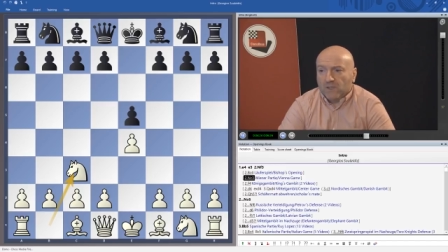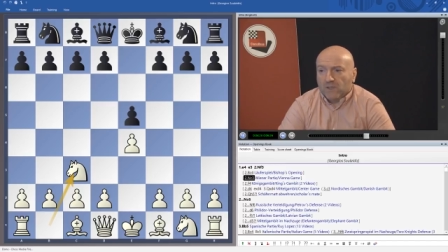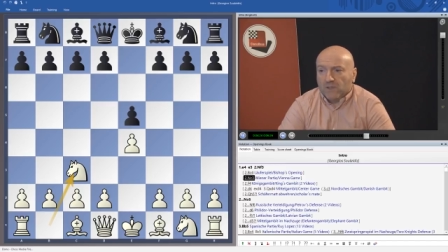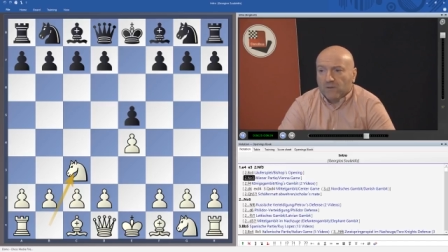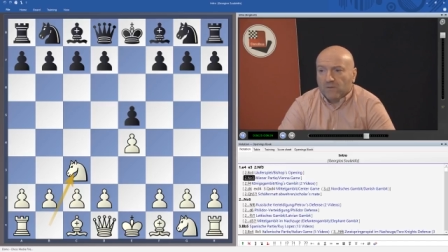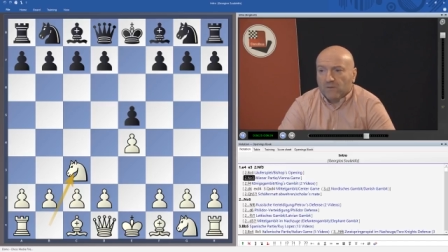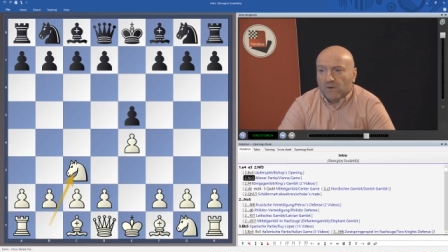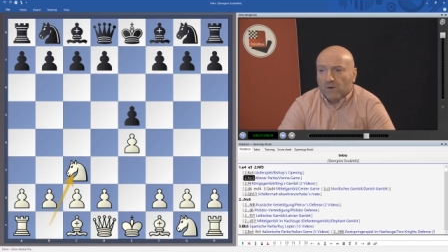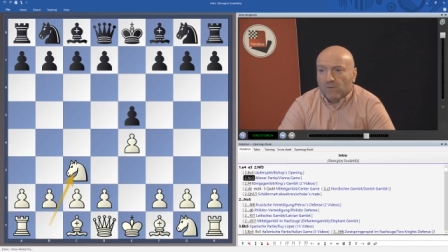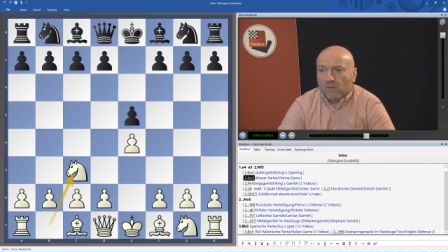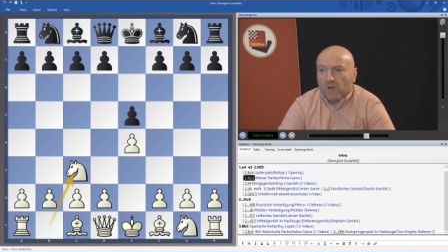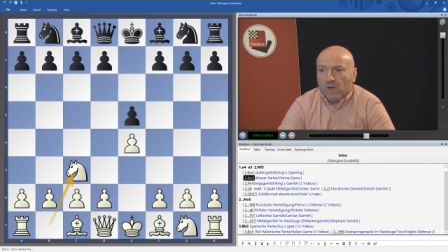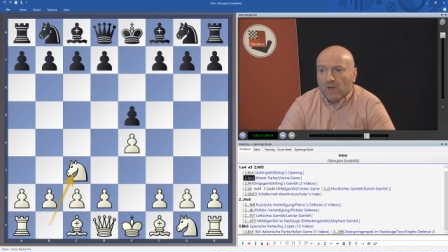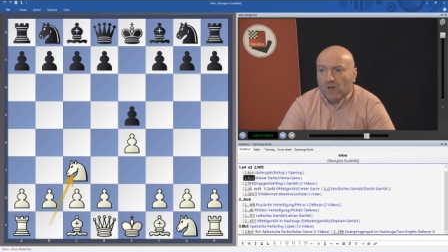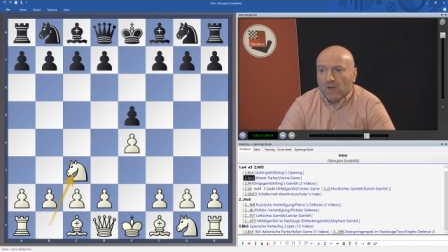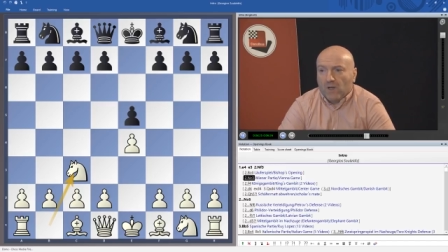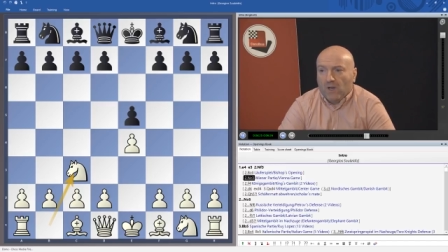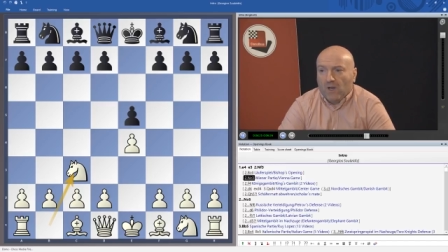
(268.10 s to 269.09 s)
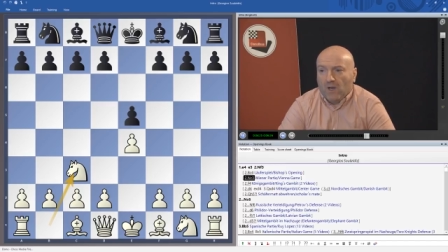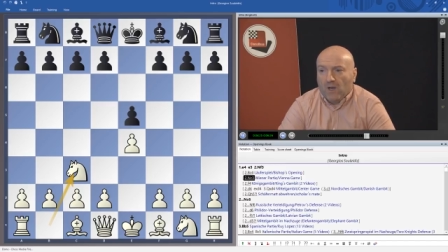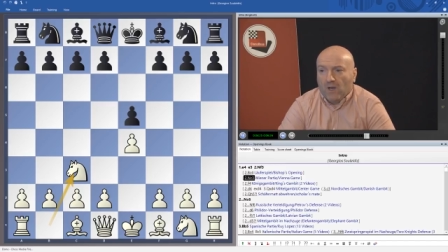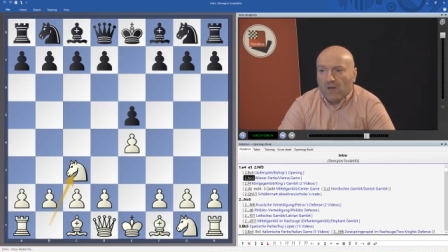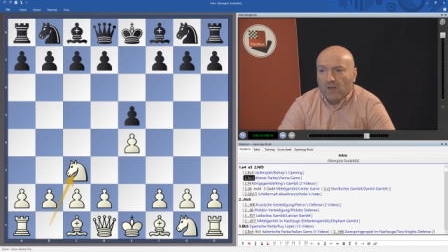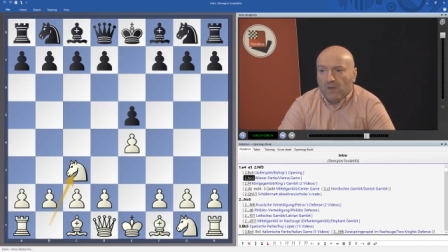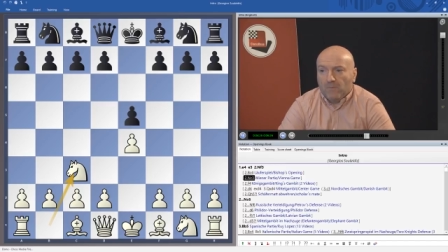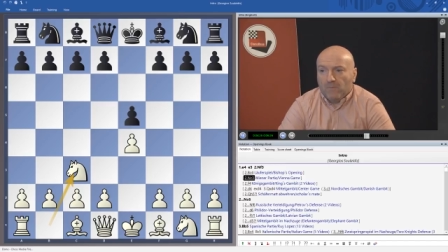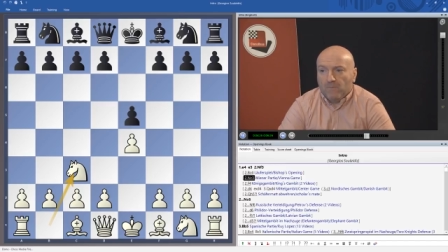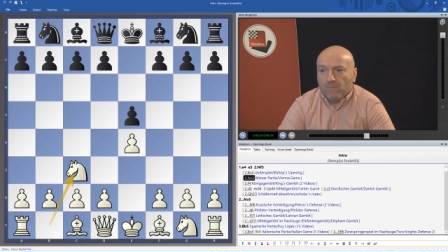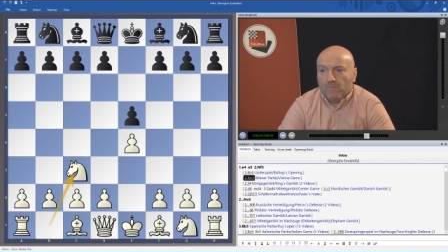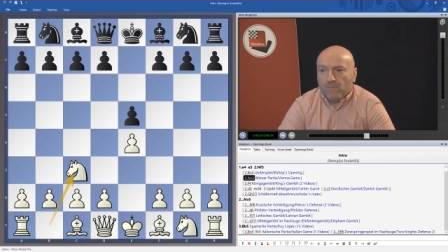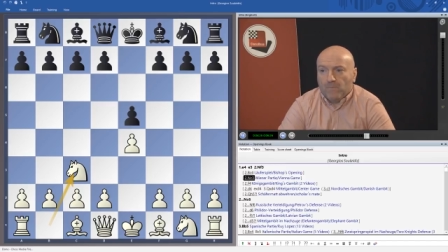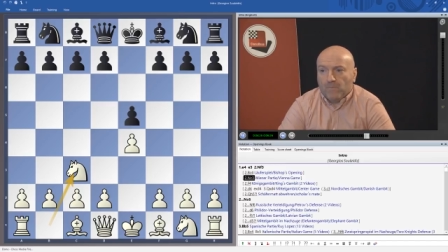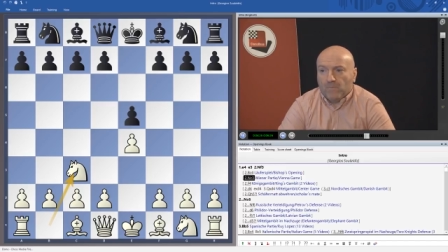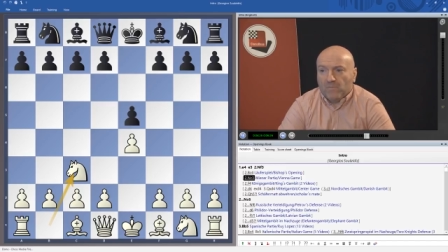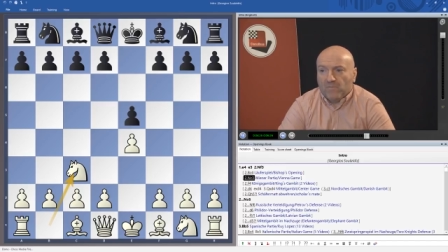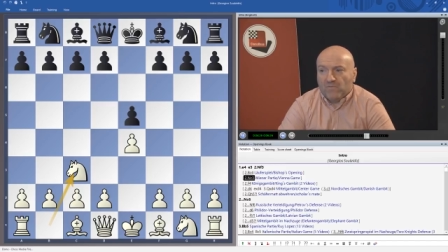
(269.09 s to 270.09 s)
And there
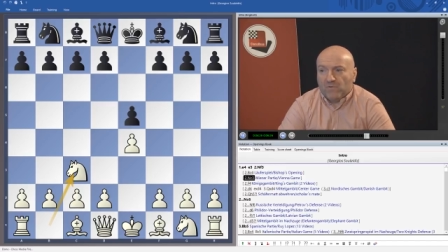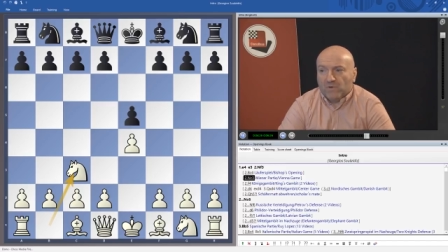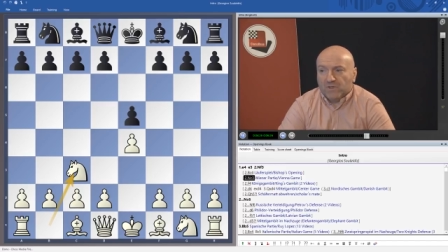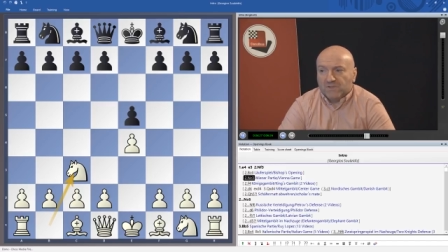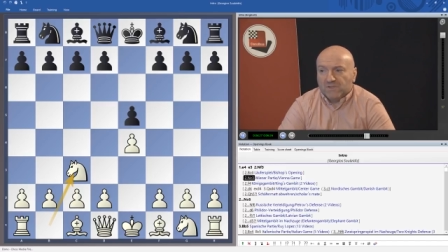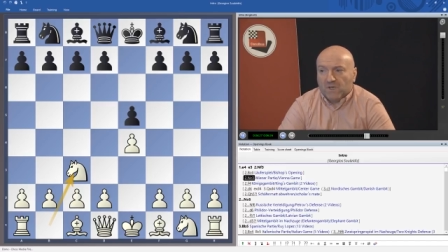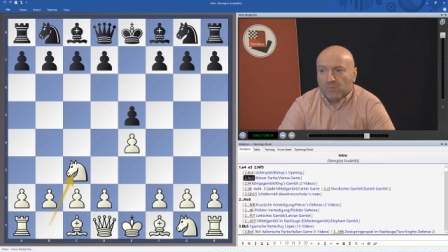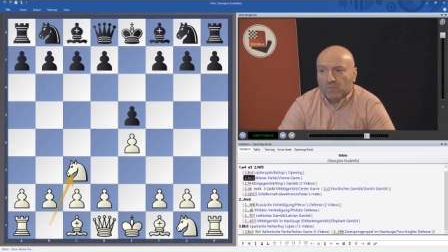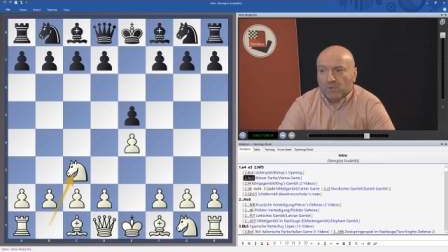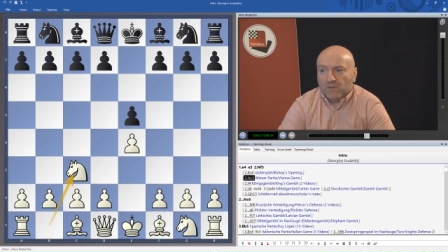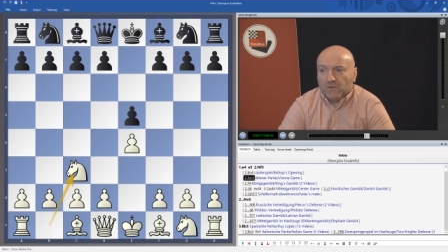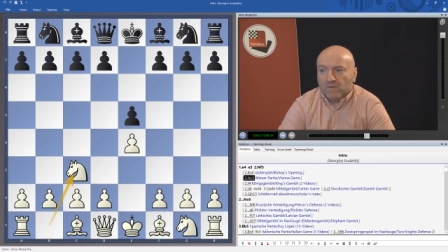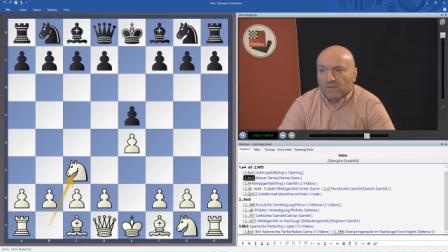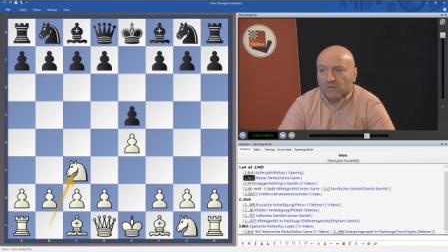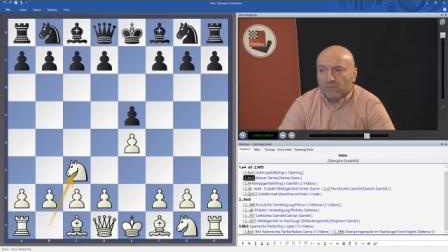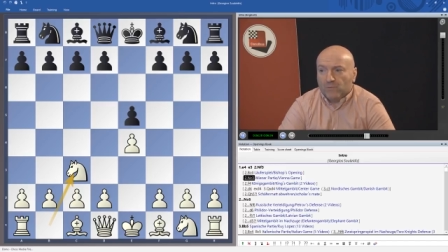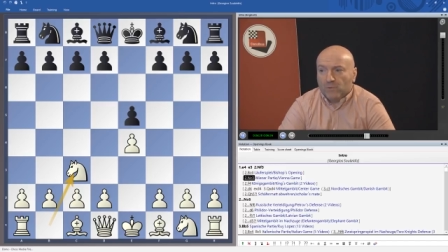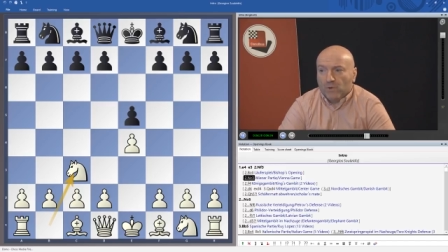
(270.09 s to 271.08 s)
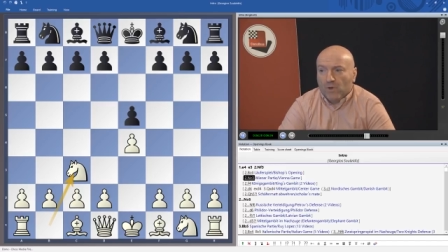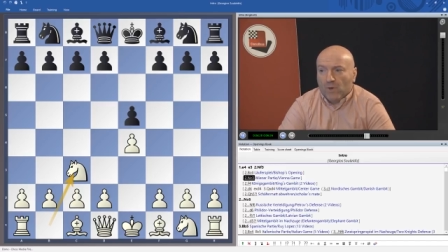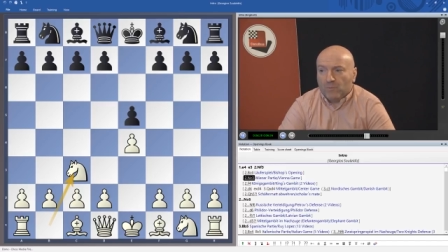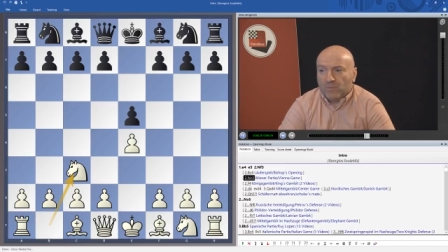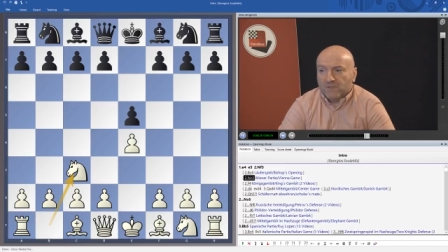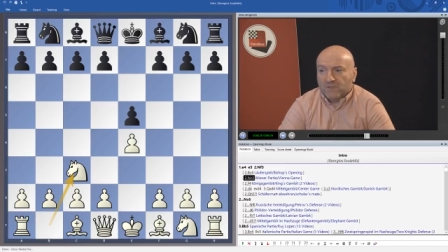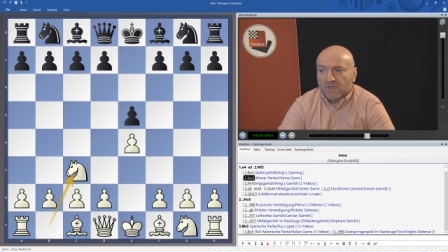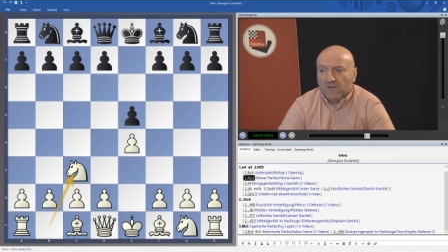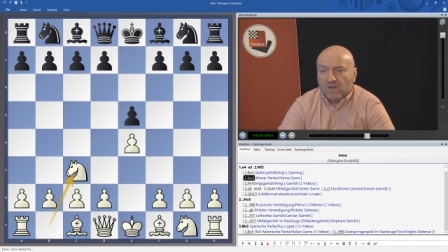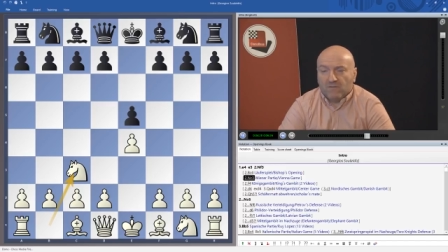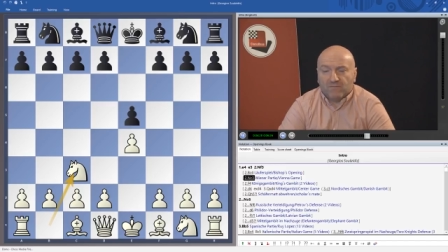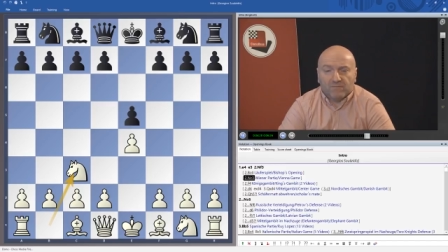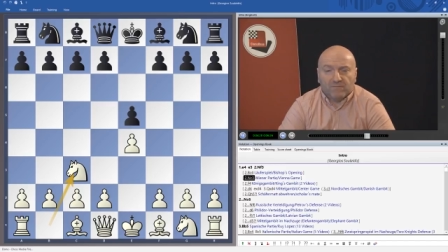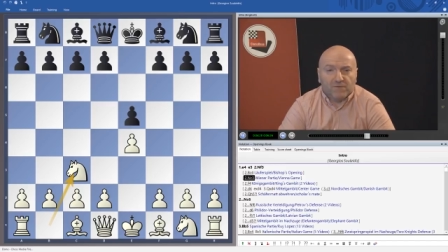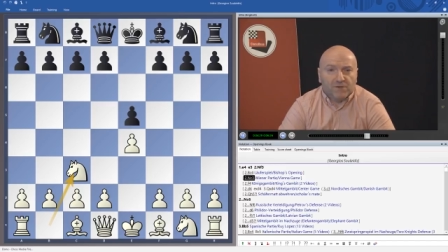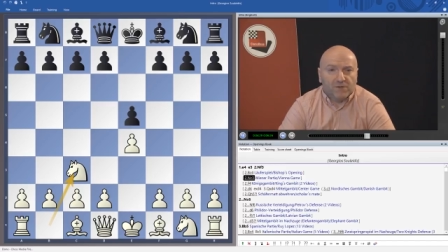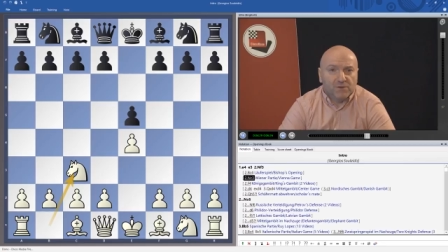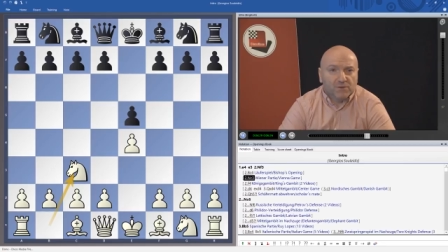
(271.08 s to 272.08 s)
I'm, for example, in the Ruy Lopez I have
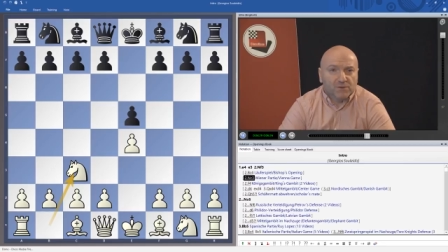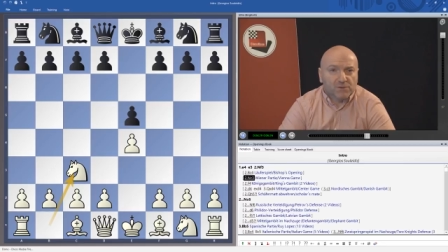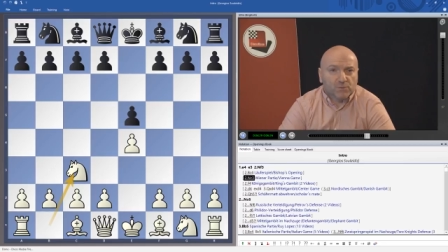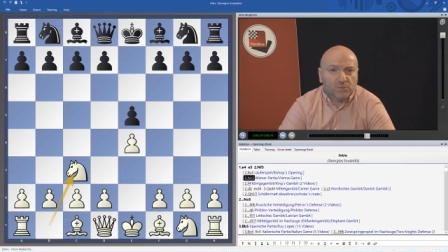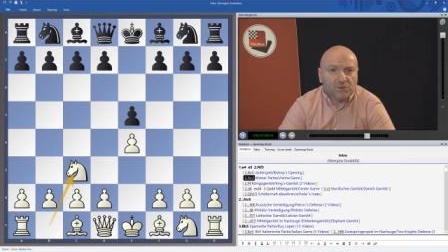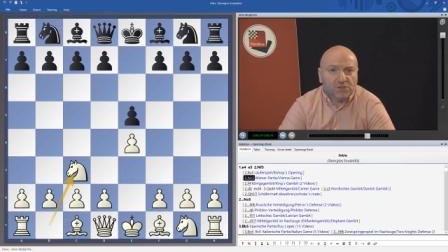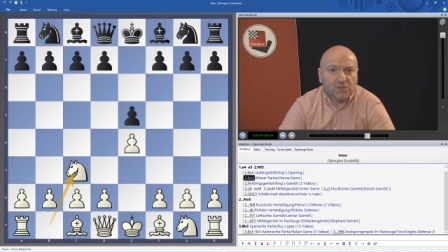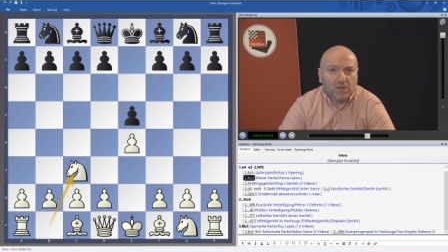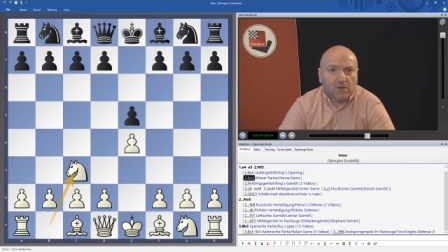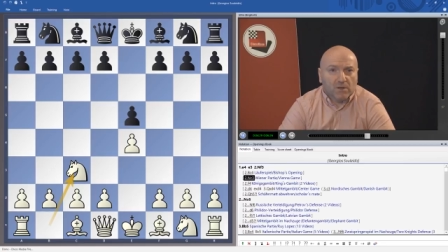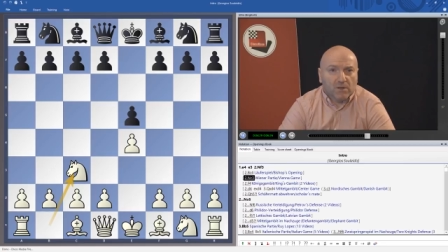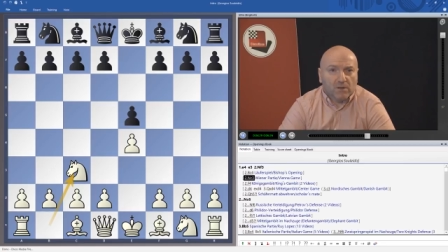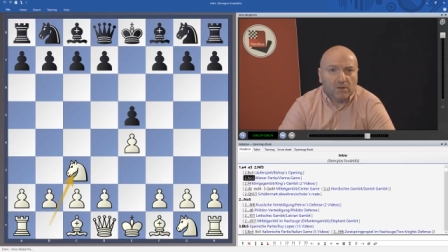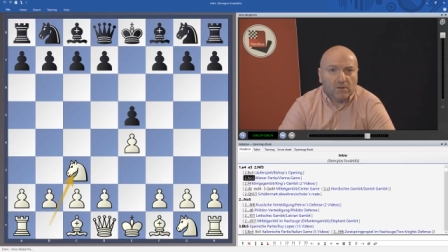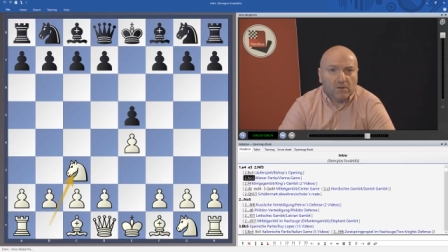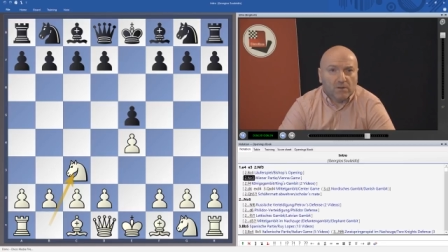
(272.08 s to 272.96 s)
videos which are,